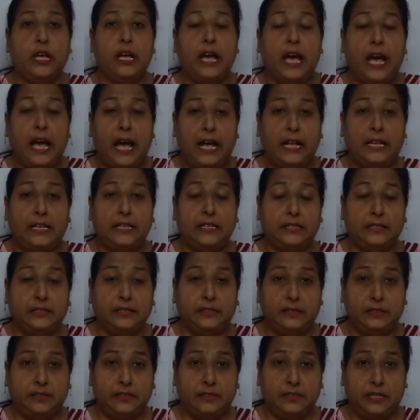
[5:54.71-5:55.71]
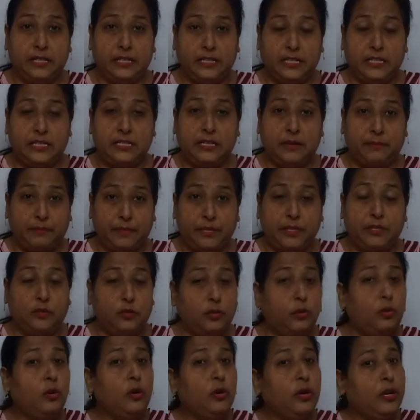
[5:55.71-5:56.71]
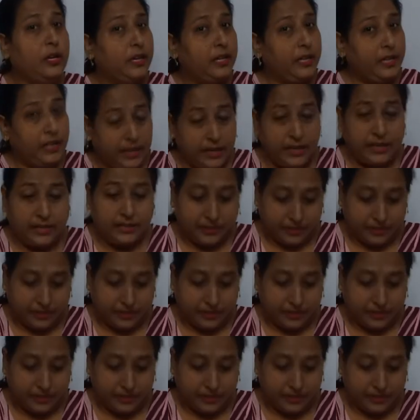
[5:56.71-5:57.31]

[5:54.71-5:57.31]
And this is something to eat.